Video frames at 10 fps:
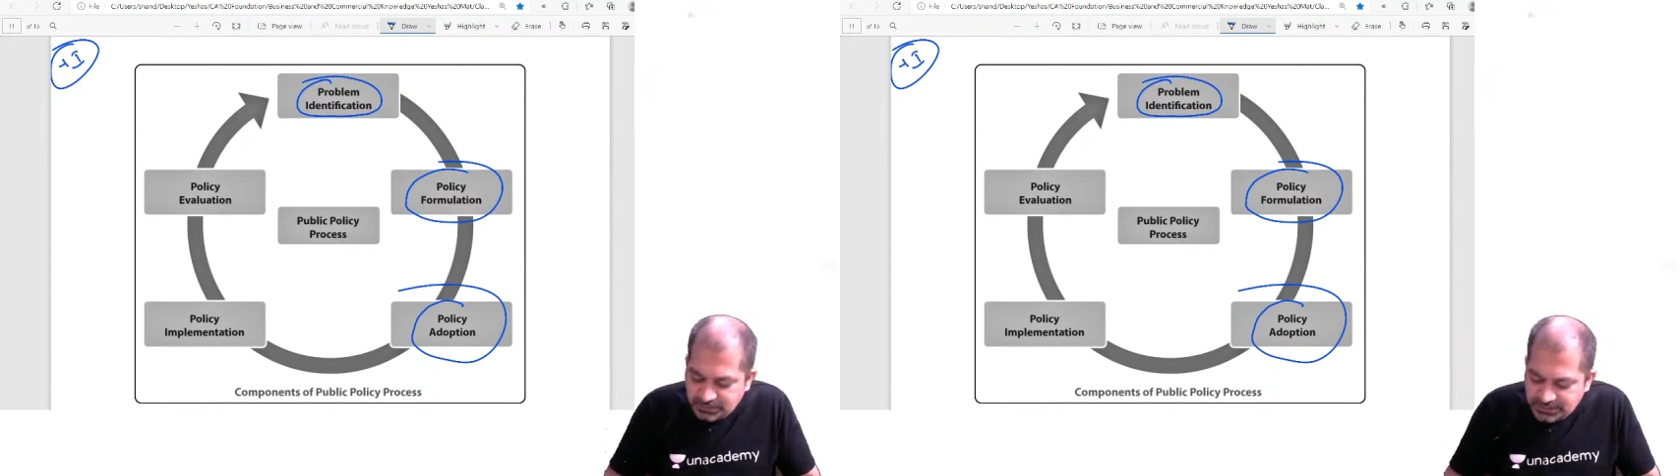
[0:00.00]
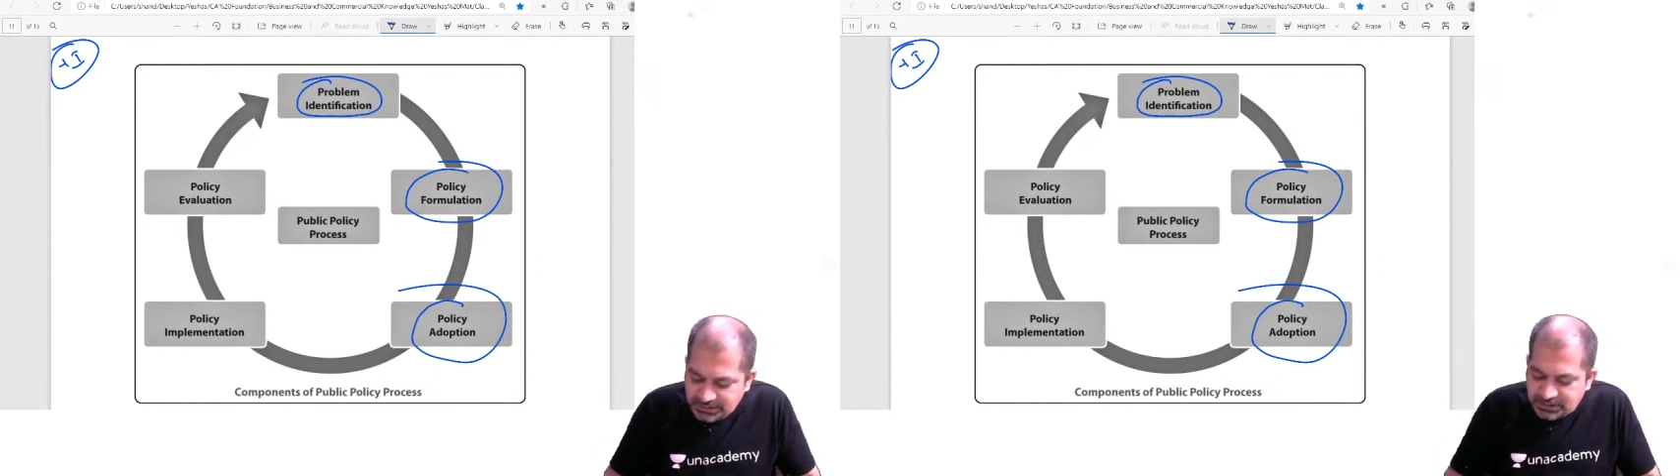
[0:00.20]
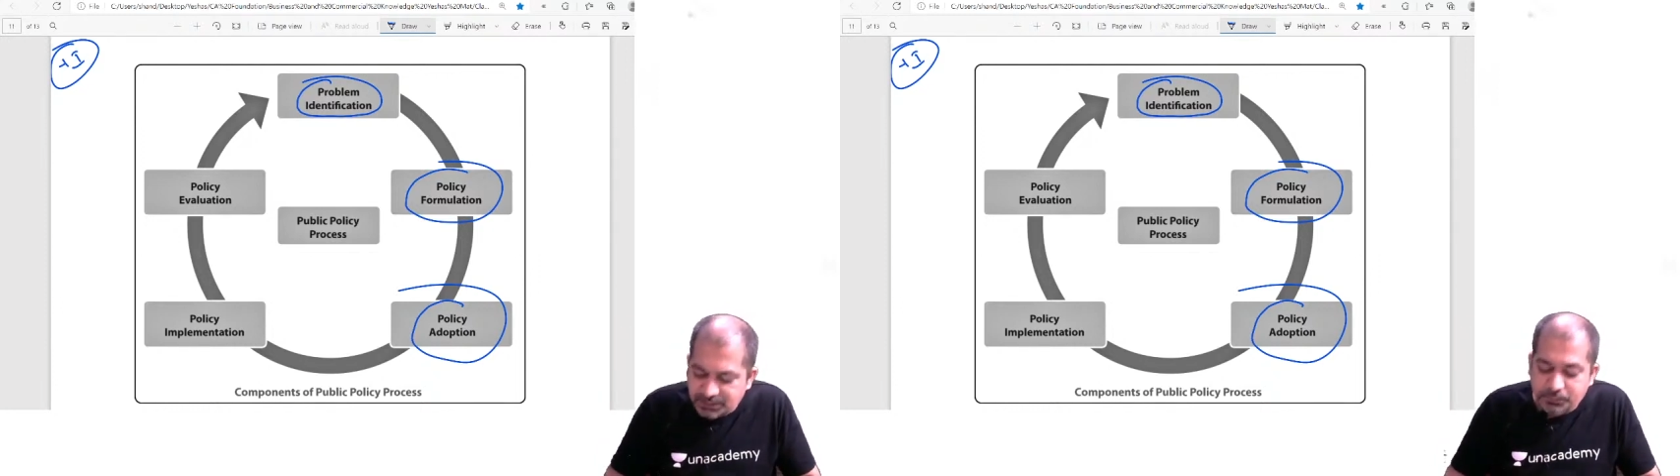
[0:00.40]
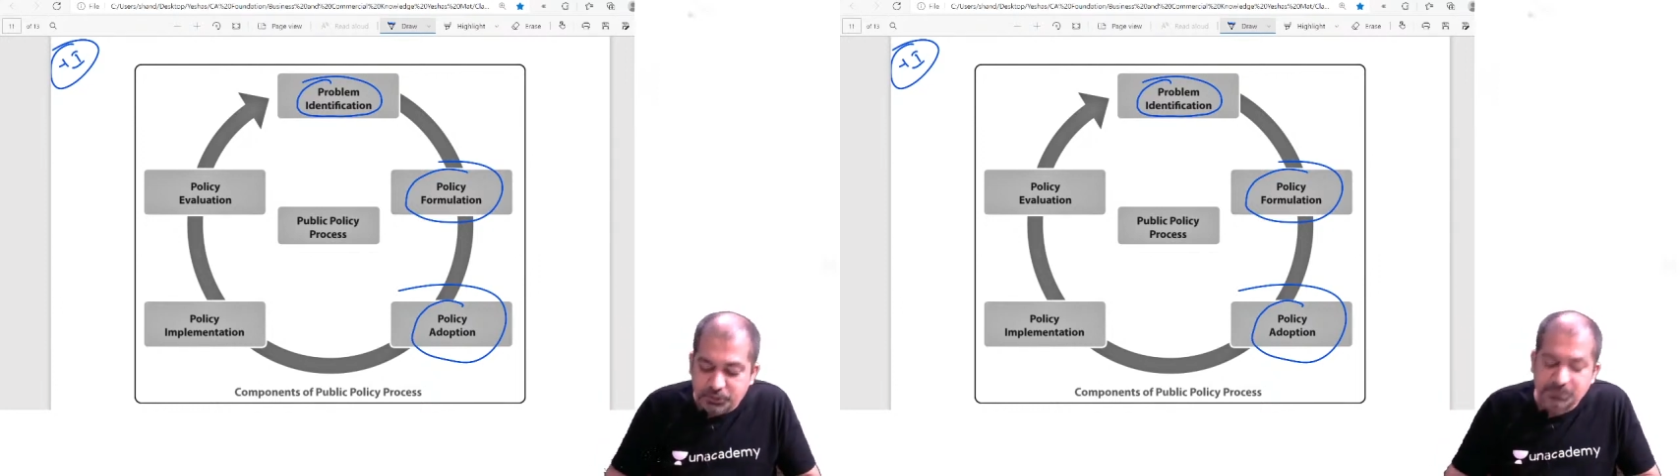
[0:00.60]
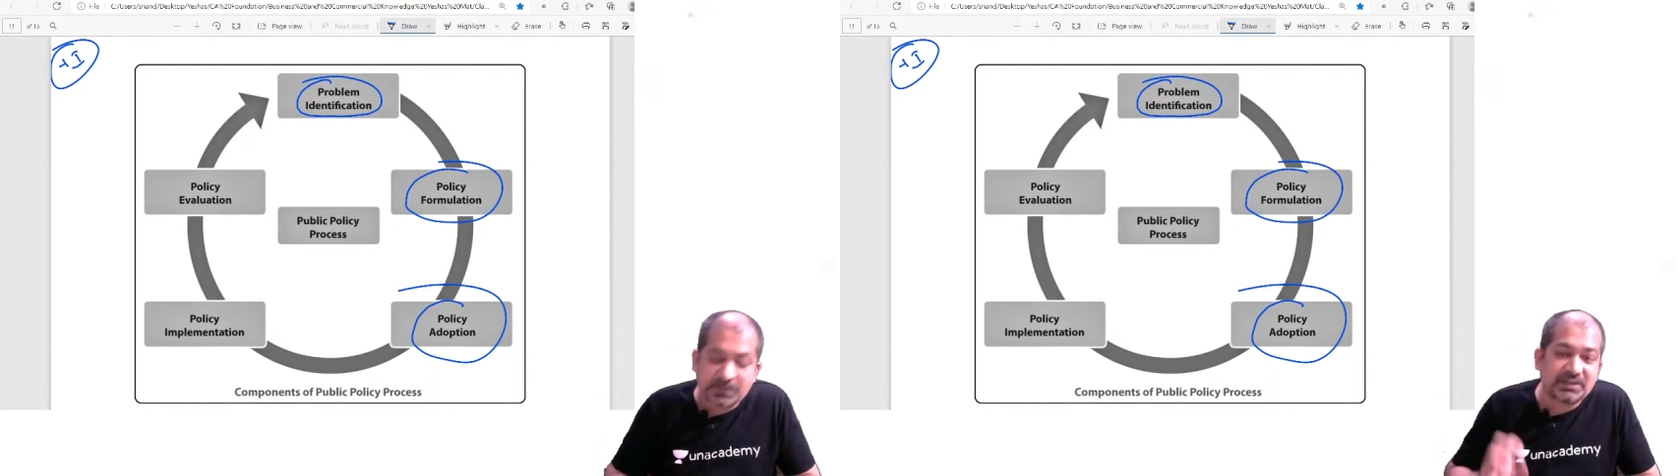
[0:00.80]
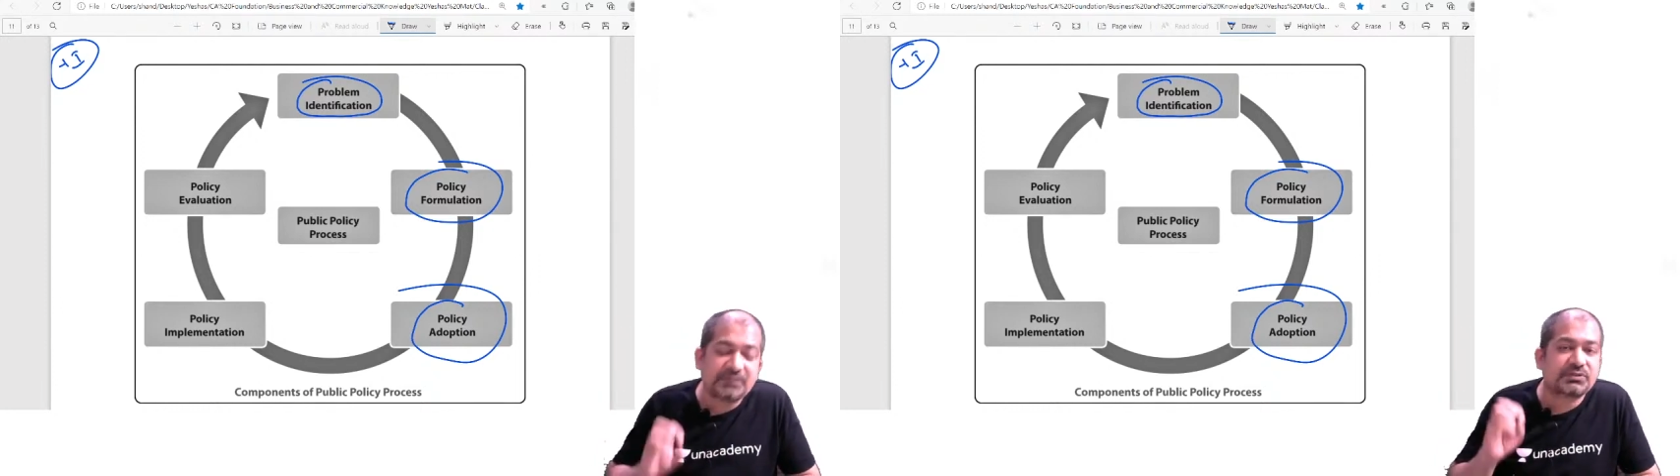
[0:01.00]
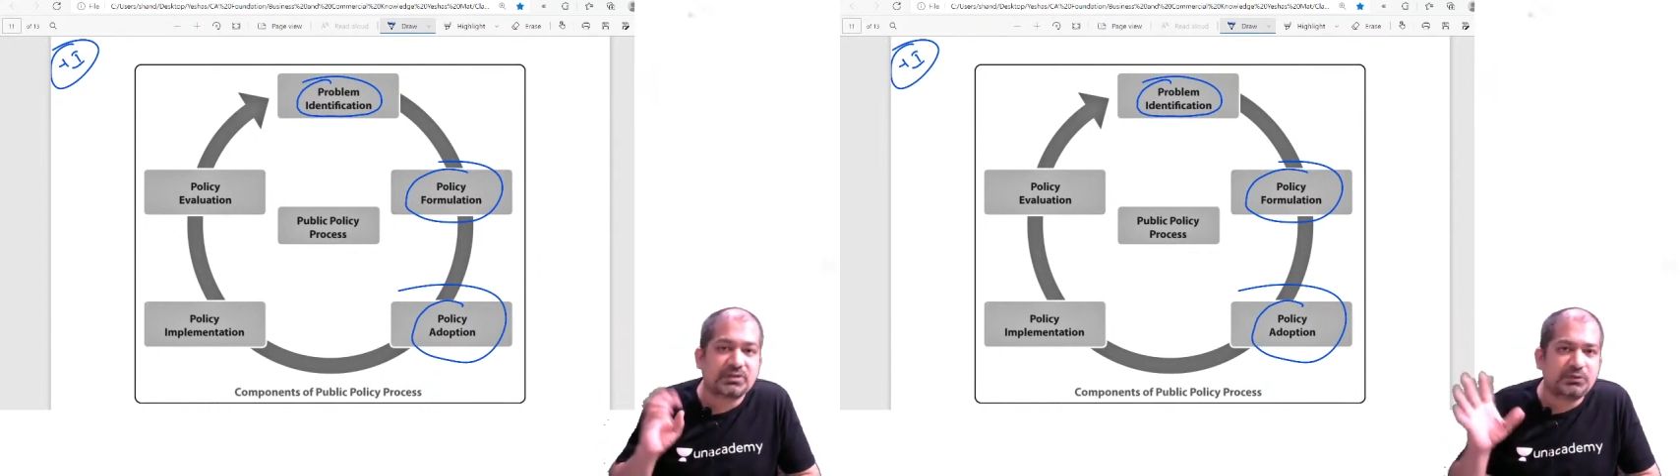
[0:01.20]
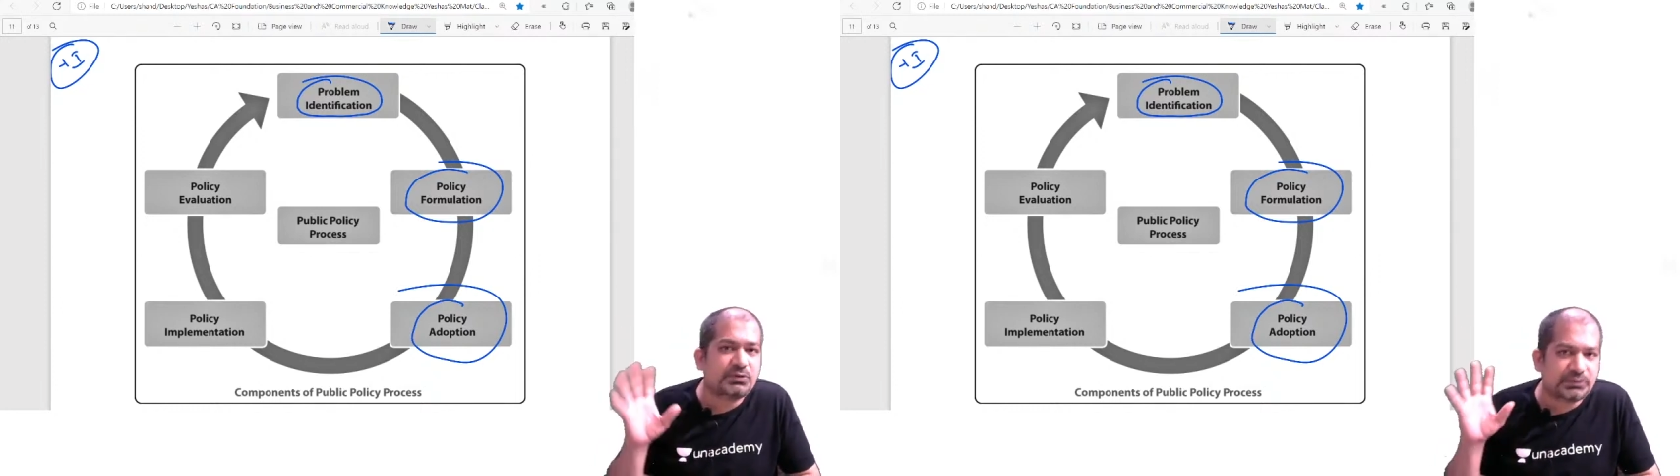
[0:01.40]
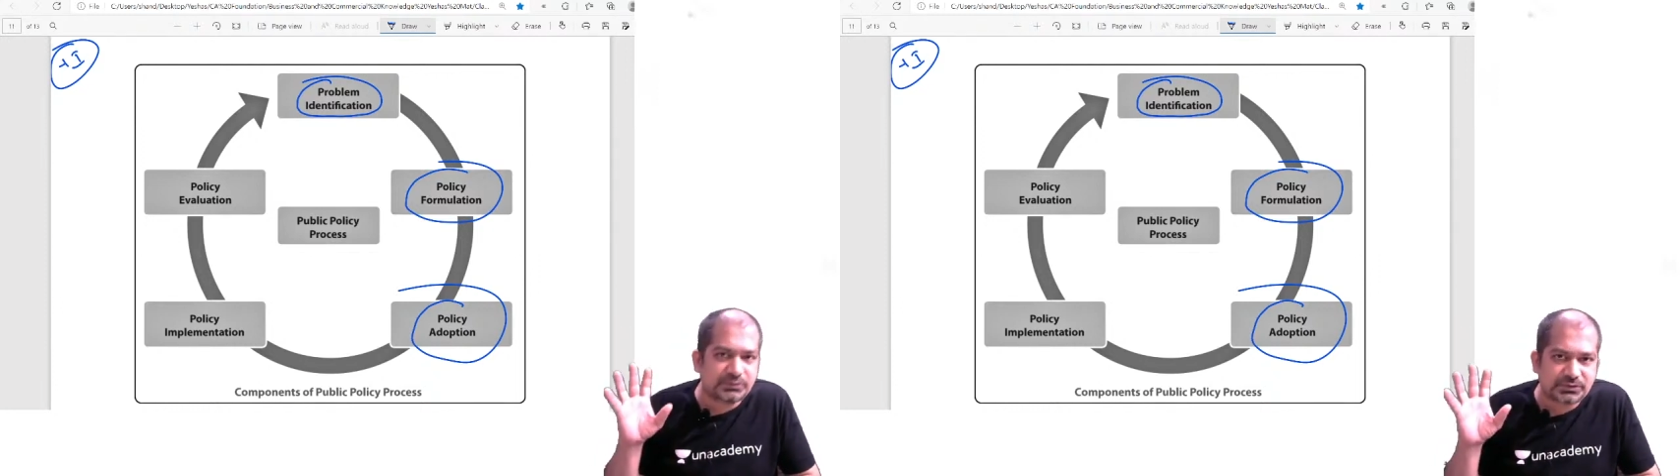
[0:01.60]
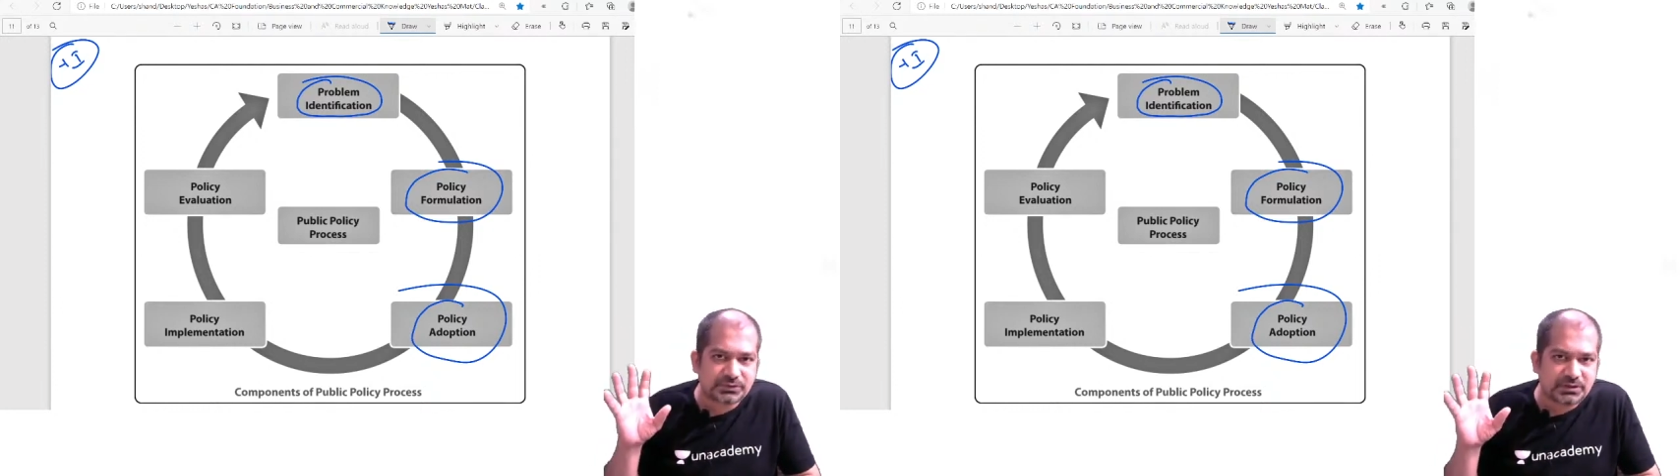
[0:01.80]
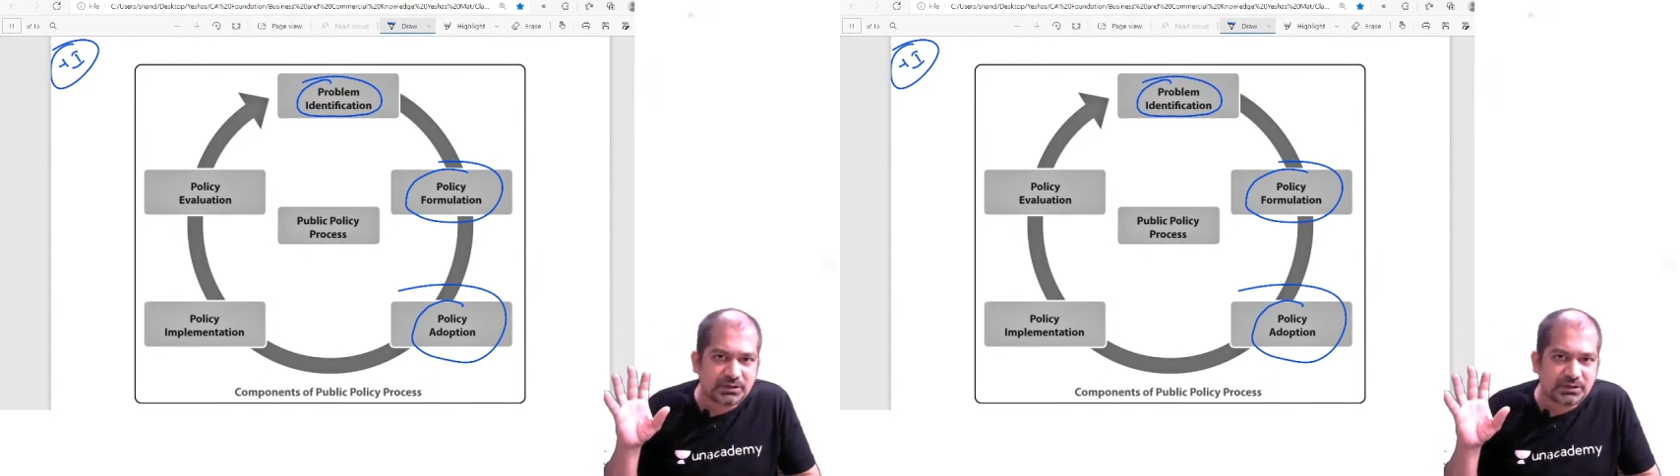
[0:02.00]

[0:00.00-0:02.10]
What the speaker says: these are the prospective solutions